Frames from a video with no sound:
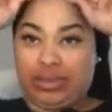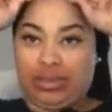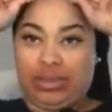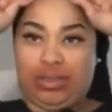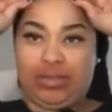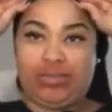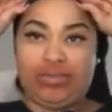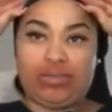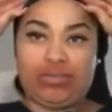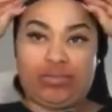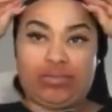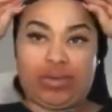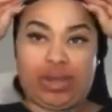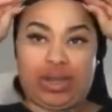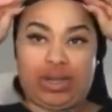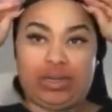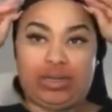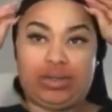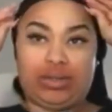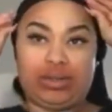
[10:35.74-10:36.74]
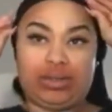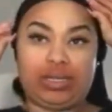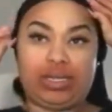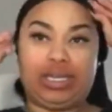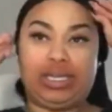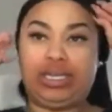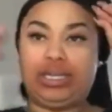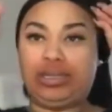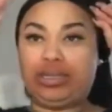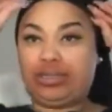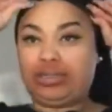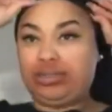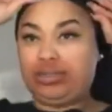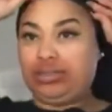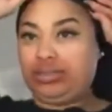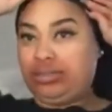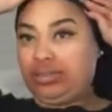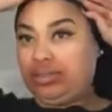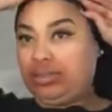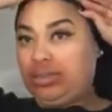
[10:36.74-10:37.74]
Even right along here
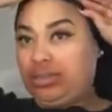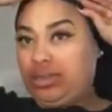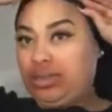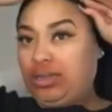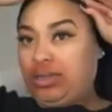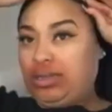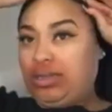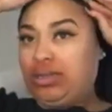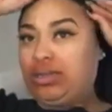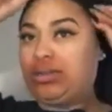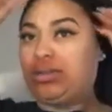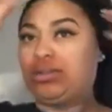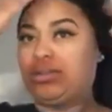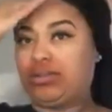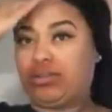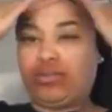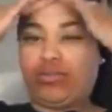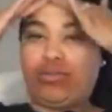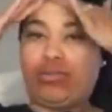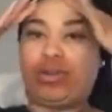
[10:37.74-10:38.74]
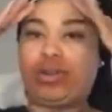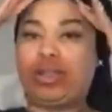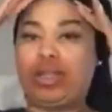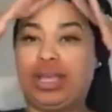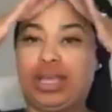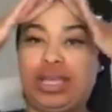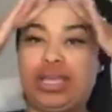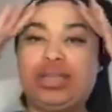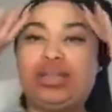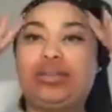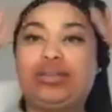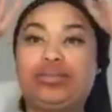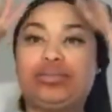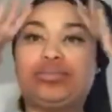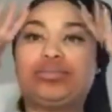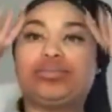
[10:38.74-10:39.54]
on the forehead.